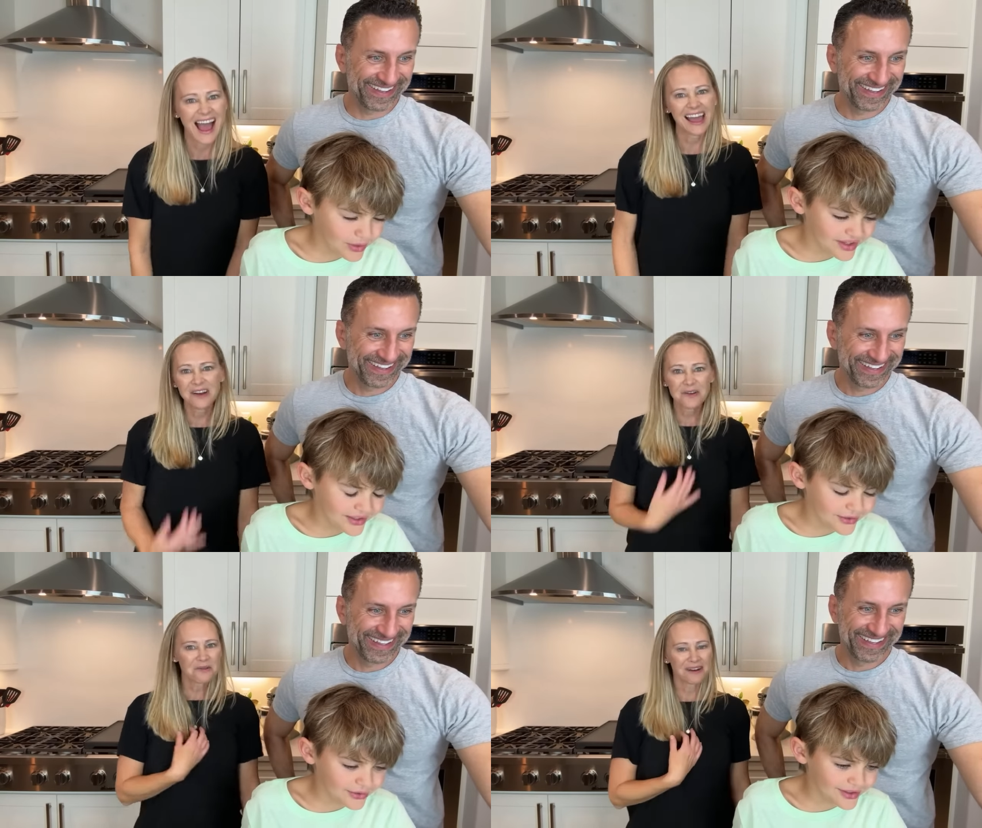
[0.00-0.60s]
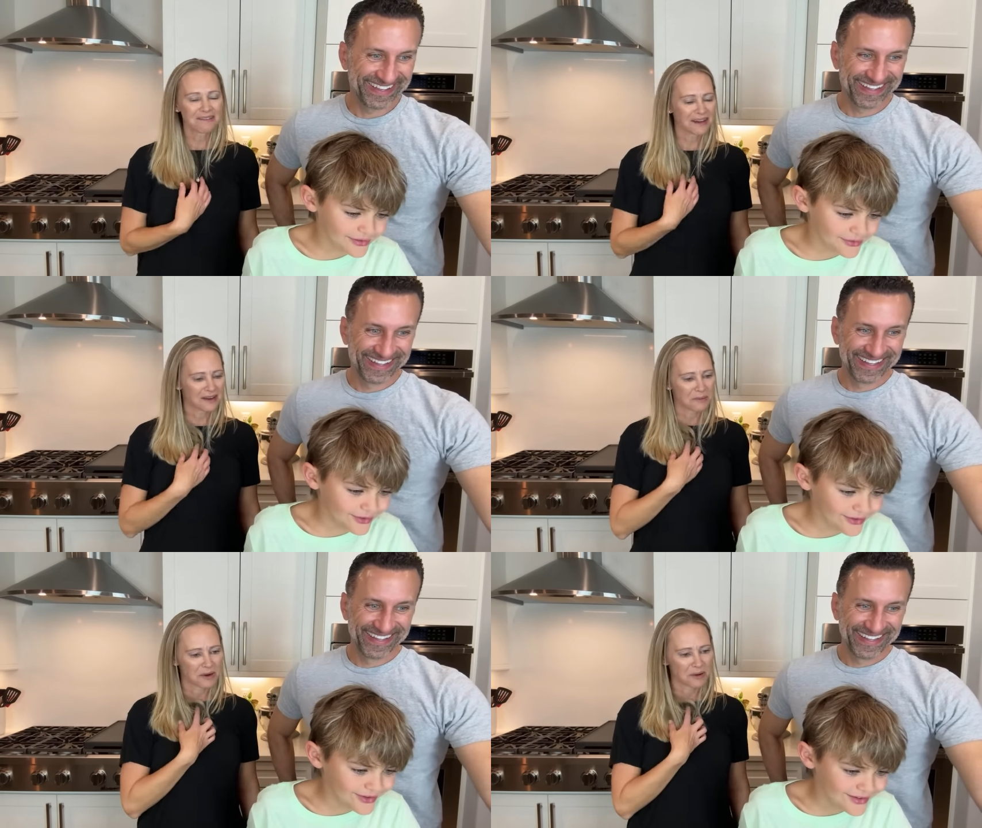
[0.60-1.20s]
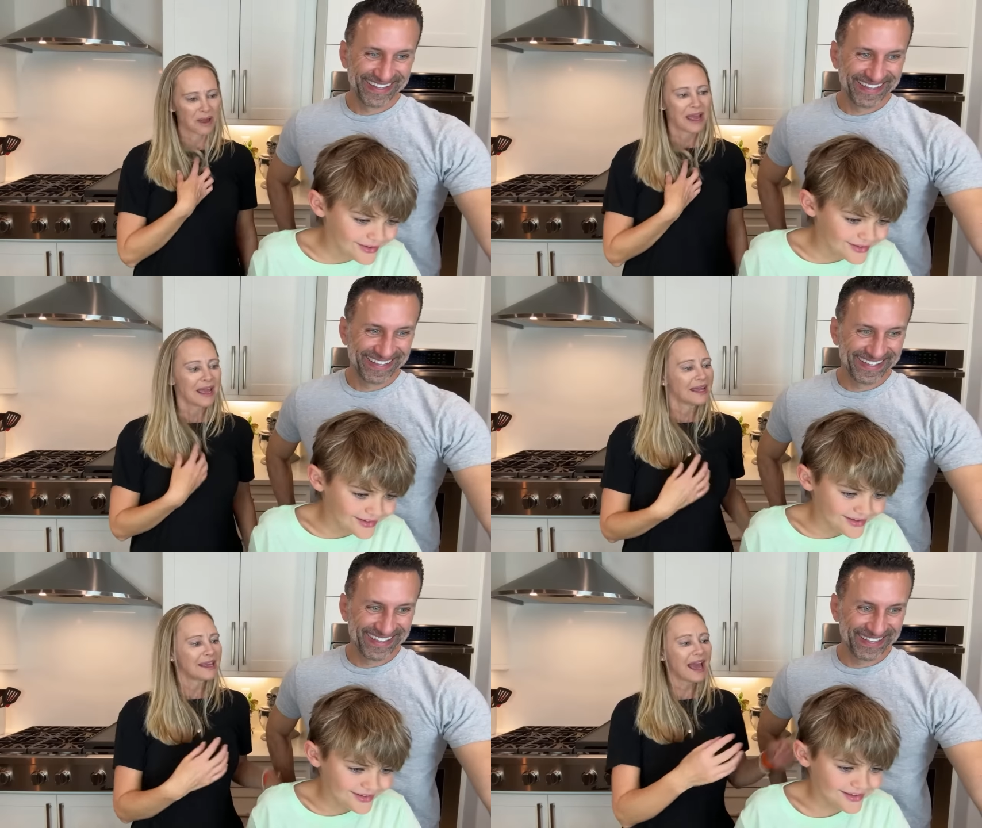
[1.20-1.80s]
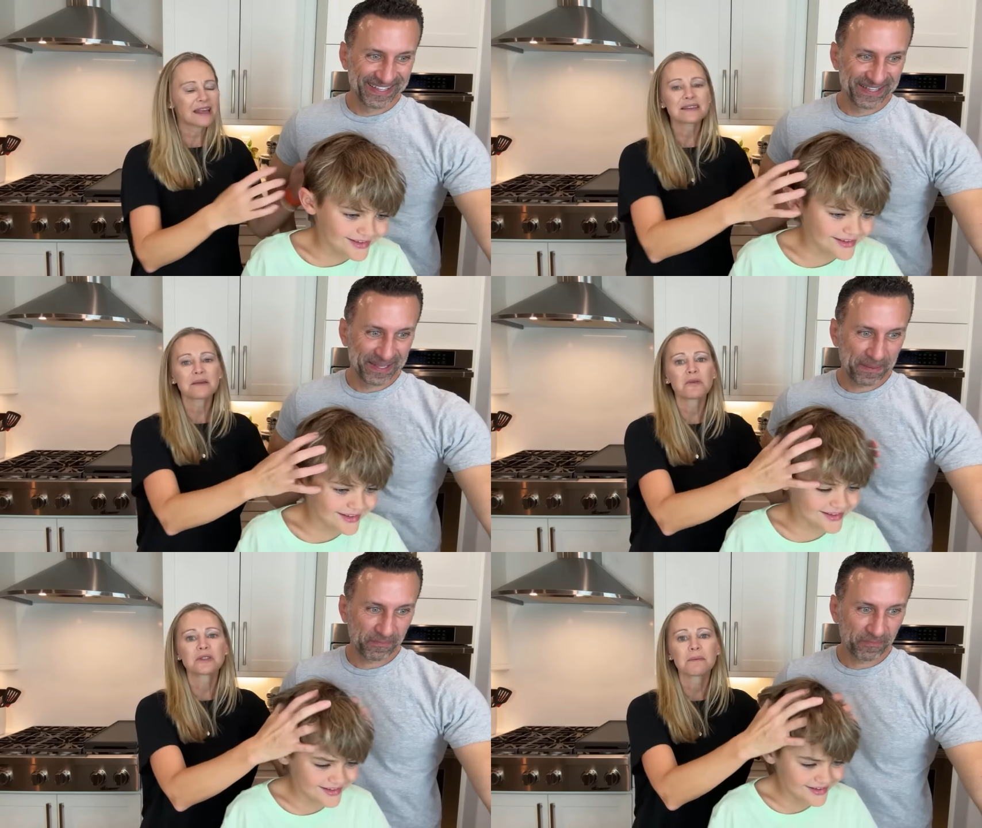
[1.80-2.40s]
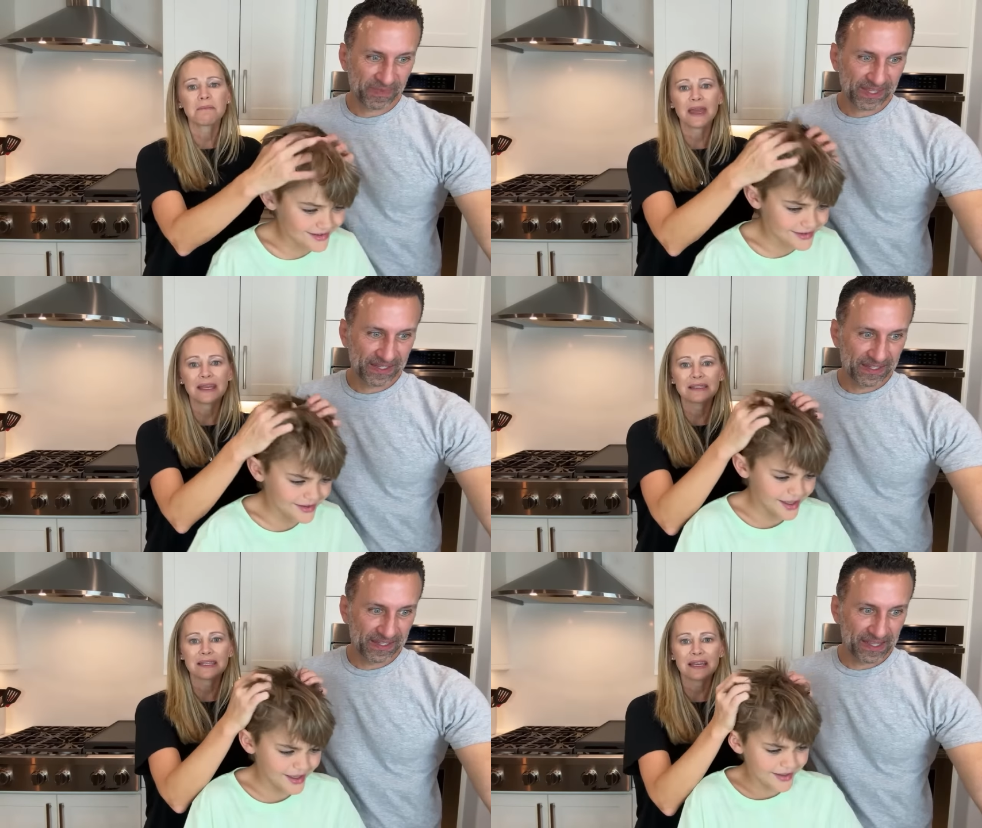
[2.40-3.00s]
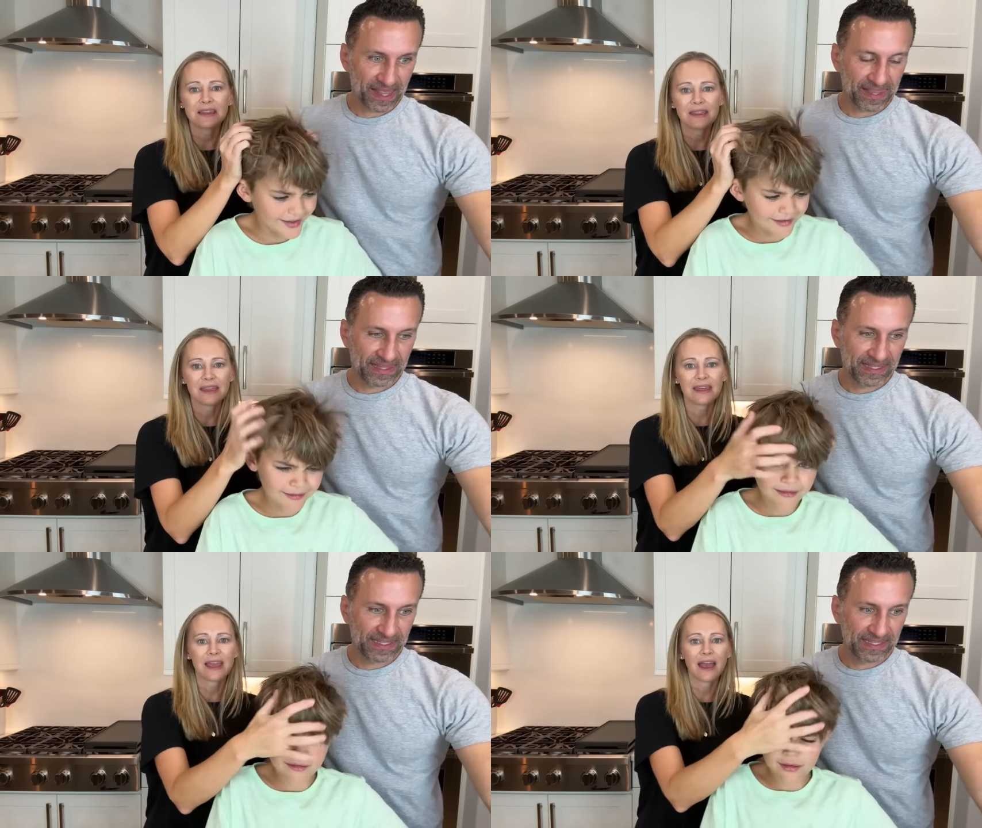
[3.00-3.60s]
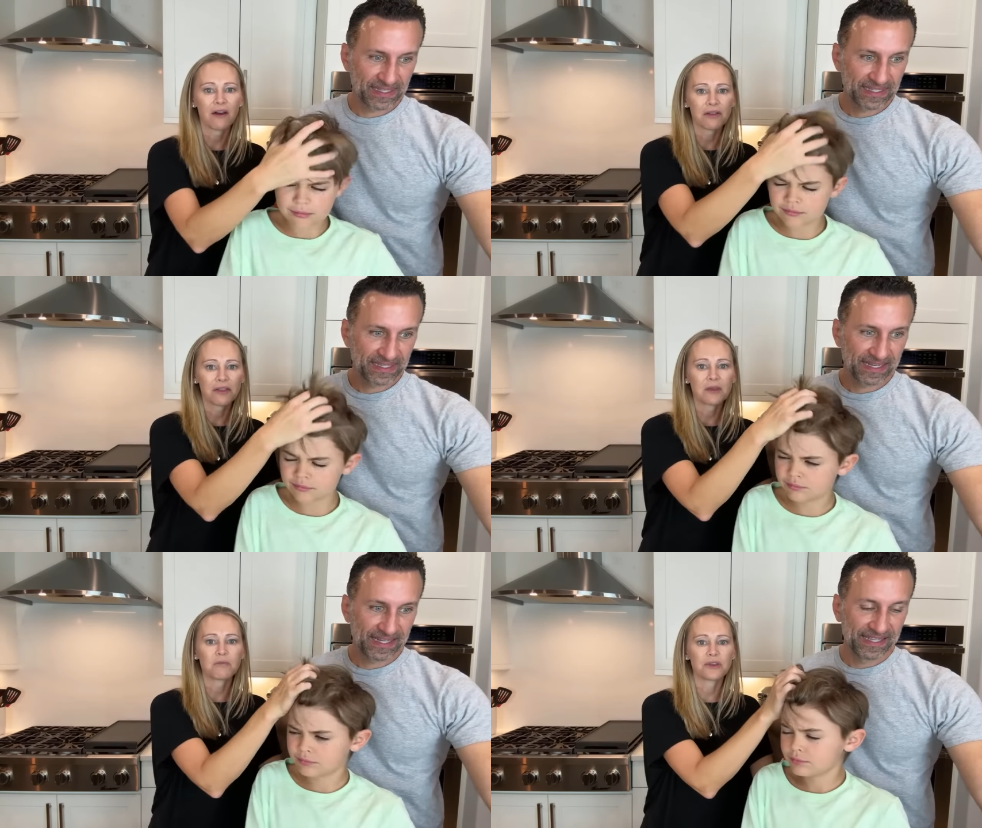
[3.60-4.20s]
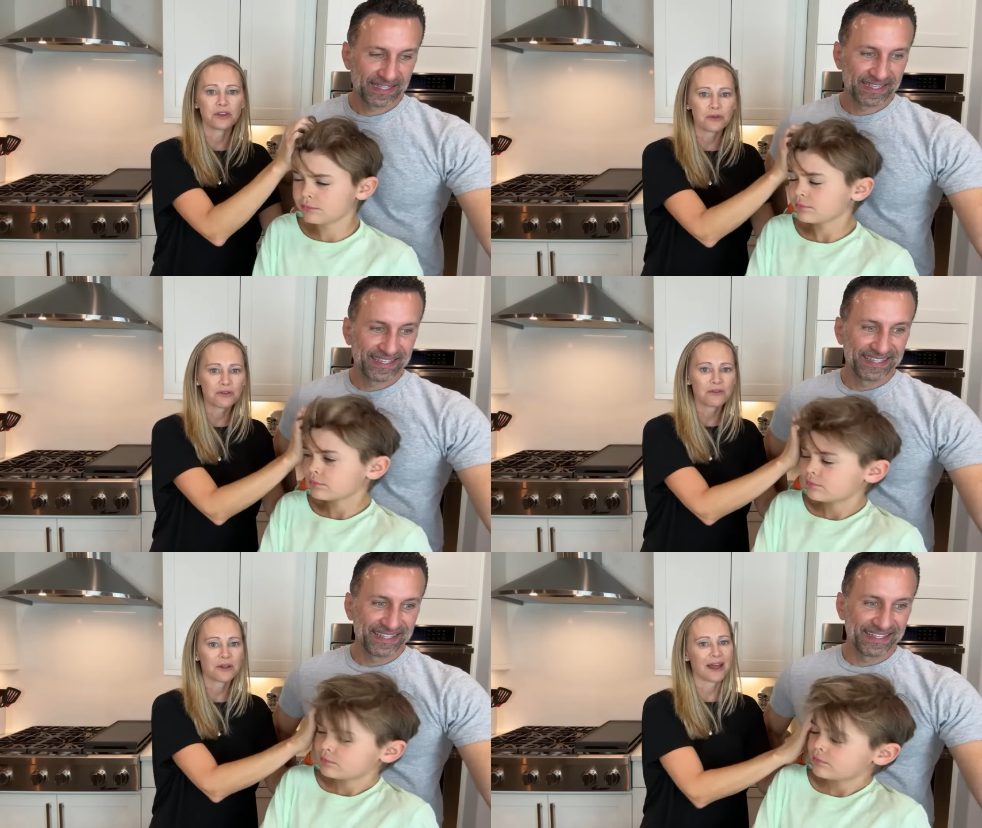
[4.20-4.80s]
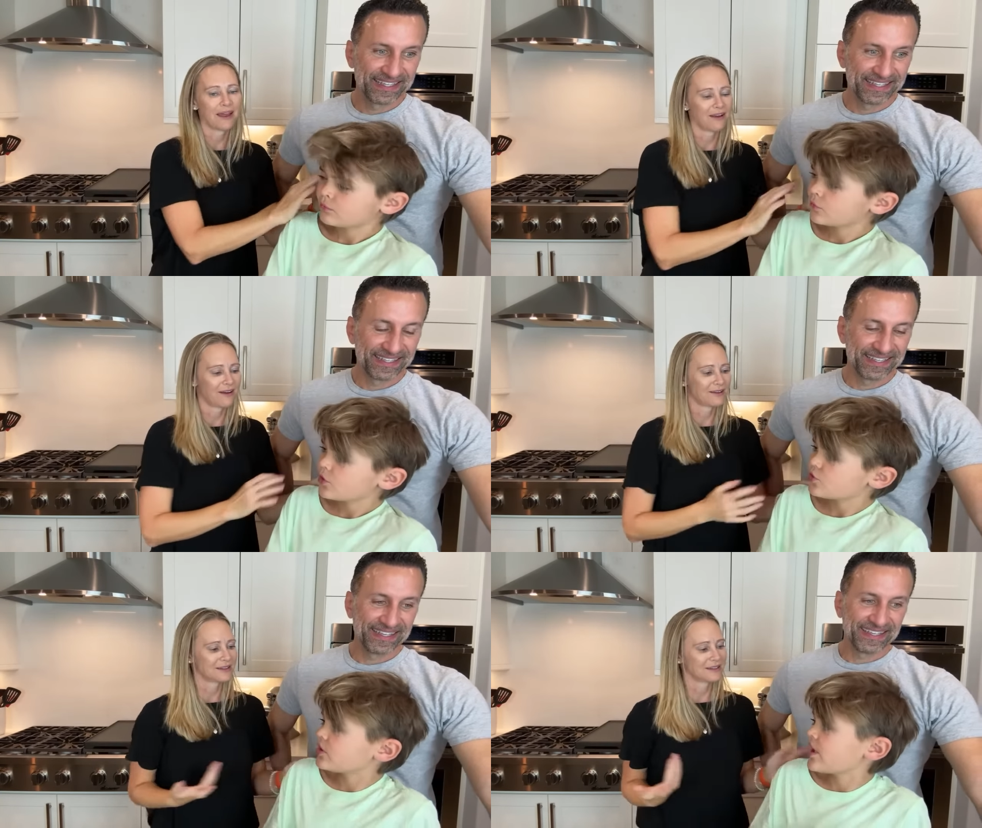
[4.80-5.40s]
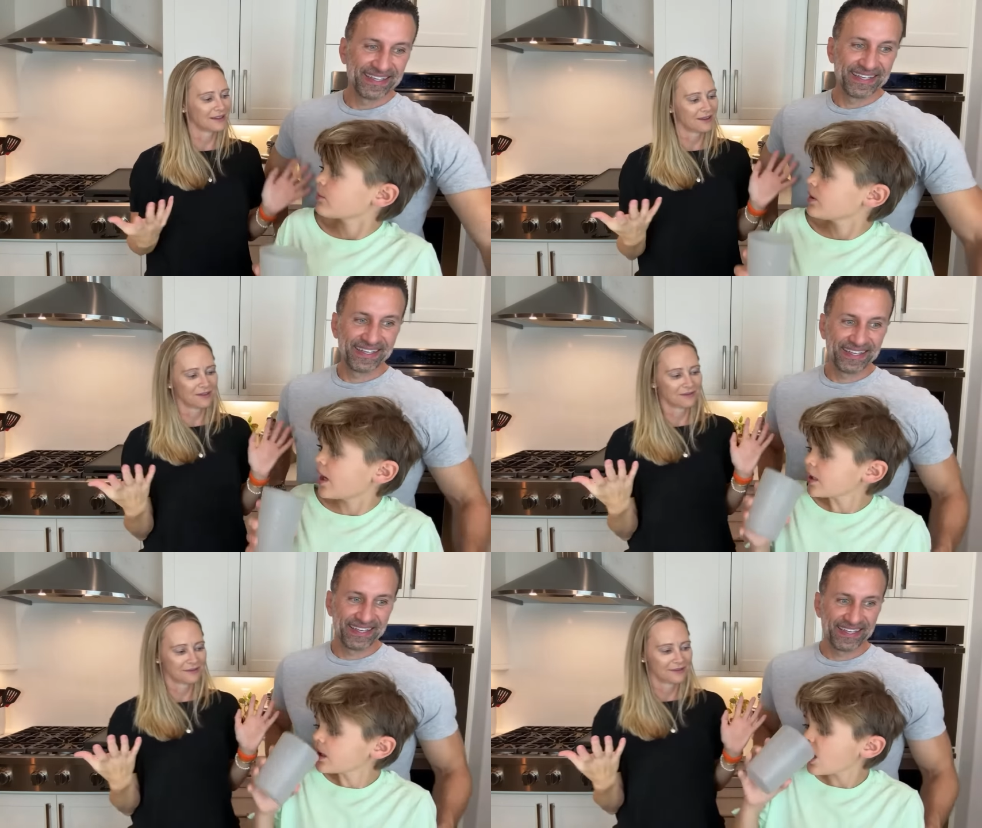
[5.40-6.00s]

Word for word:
Speaker 1: I don't want him to get a perm. He has the most amazing, thick, healthy, beautiful hair. So now so. we're lying?